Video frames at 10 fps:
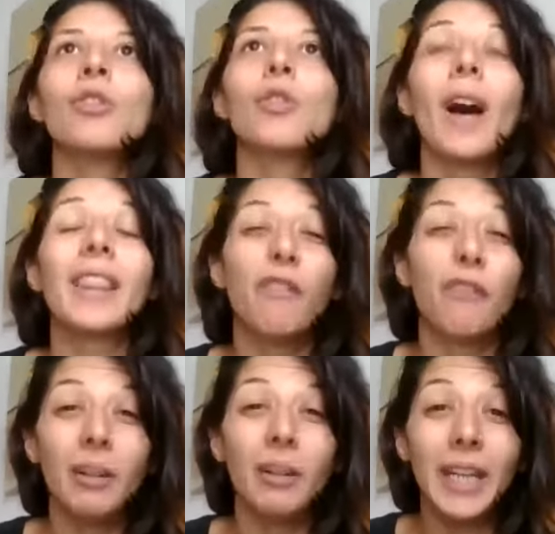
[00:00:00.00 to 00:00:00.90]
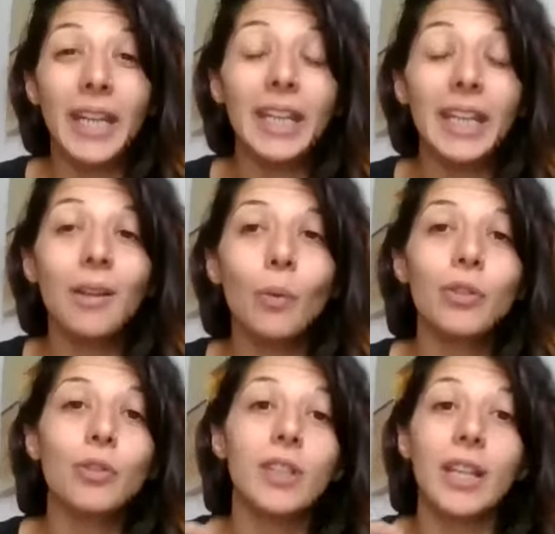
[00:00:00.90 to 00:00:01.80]
So at the very beginning,
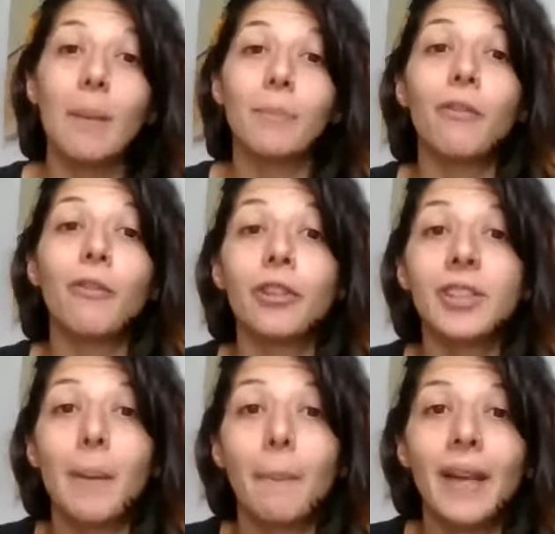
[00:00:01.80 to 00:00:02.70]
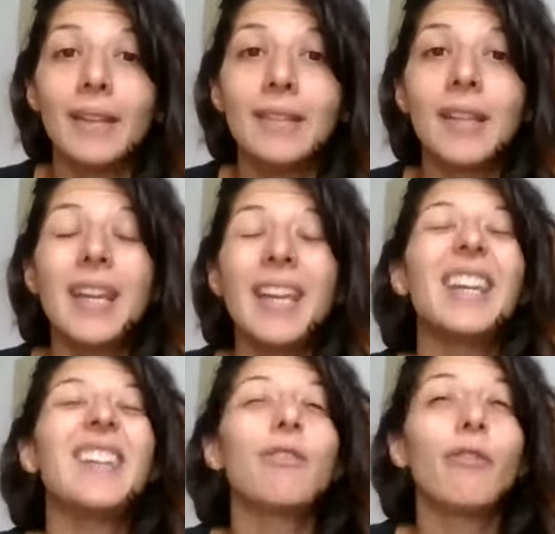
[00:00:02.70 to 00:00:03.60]
when you set up the first campaigns,
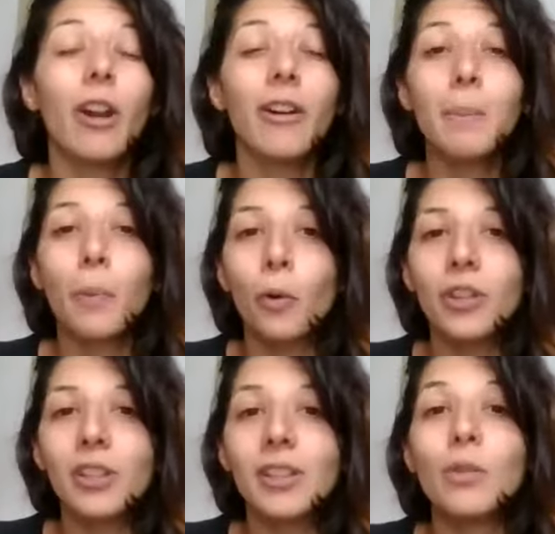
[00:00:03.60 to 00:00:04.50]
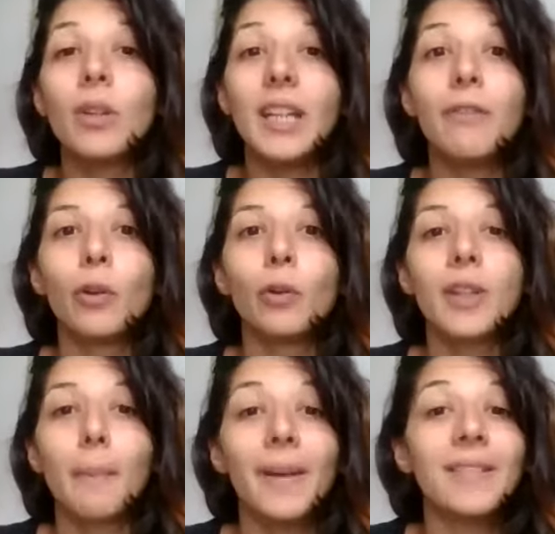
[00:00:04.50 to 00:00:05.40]
it is very important that you leave those
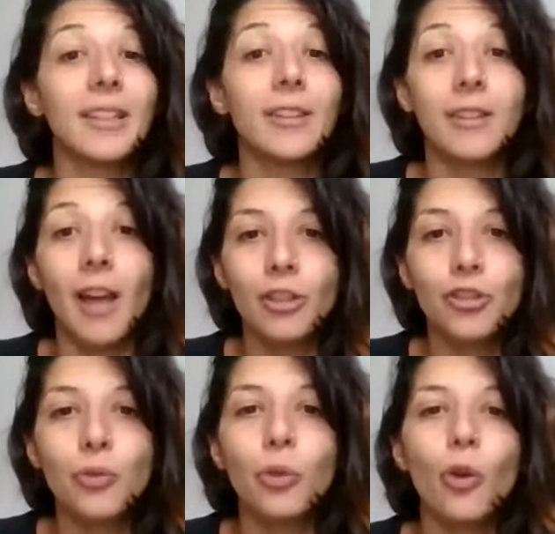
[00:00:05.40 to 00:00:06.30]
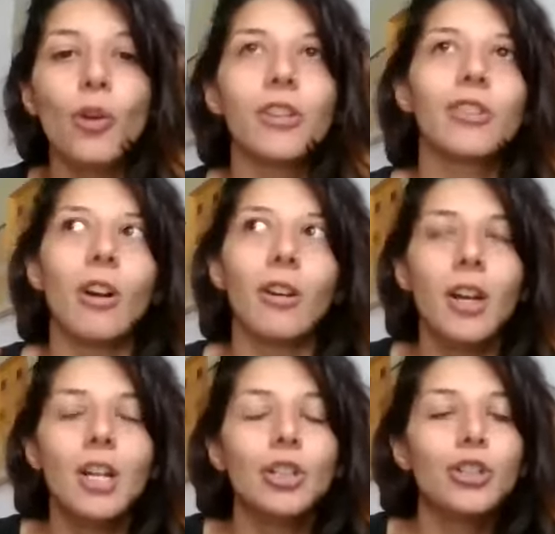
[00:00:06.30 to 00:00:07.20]
campaigns untouched. You don't start
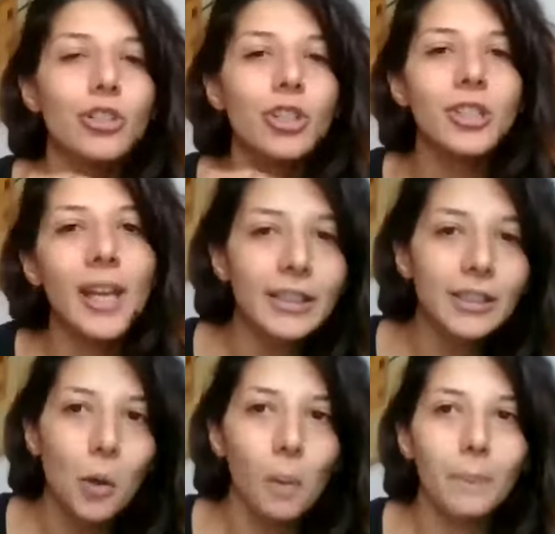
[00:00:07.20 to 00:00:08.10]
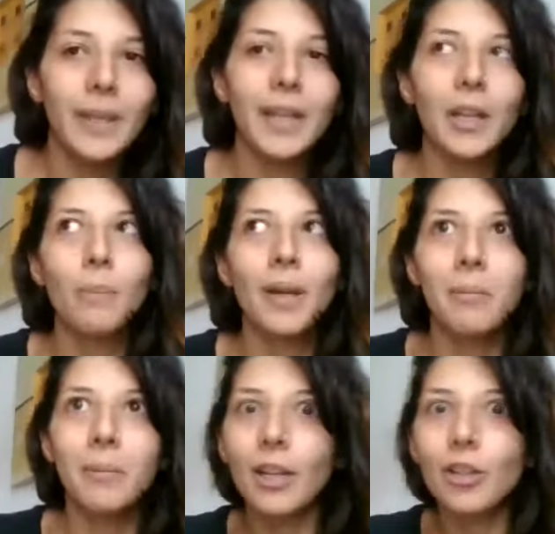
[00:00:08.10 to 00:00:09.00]
changing the ad copy, or
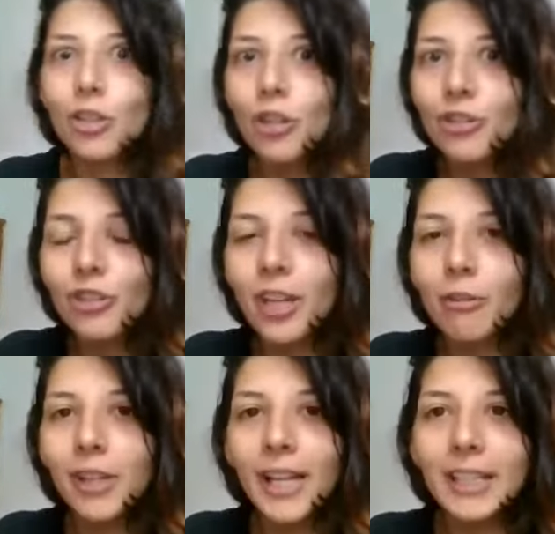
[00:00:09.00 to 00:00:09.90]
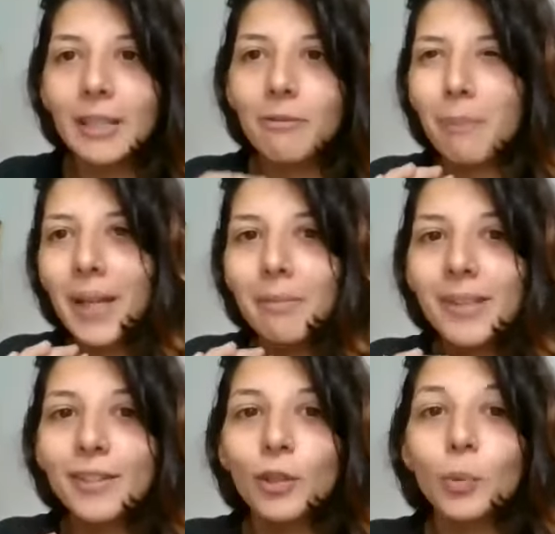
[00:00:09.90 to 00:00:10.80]
maybe I changed the creative, maybe
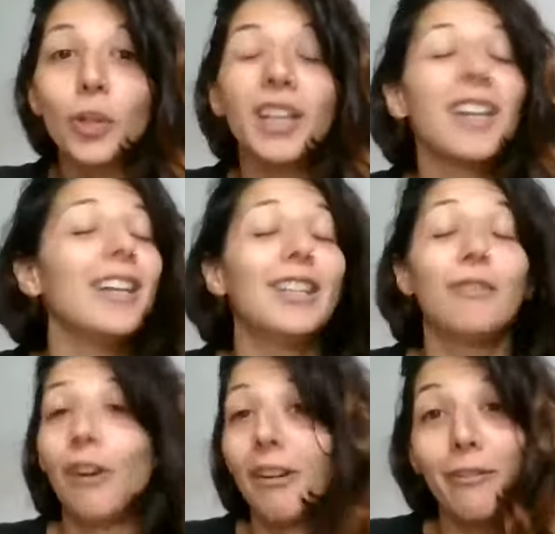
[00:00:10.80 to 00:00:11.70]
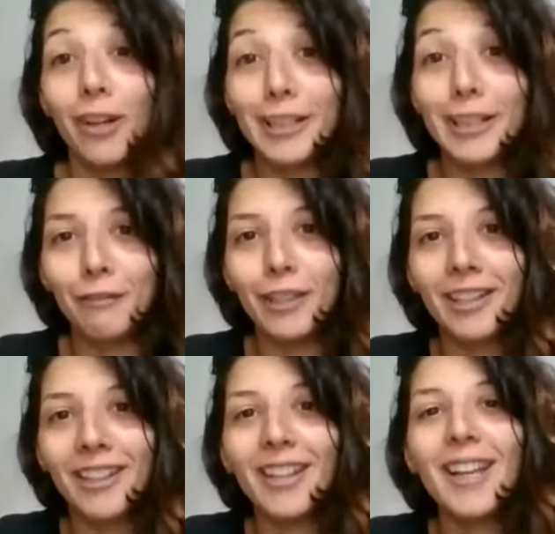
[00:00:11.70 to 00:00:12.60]
it's not working. It's very, very
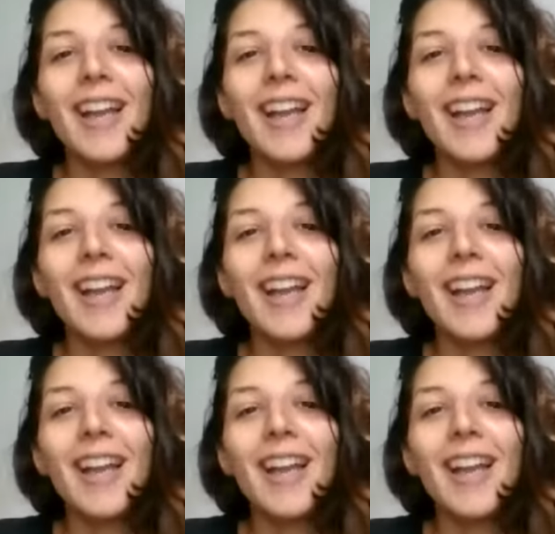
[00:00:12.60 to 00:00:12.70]
difficult.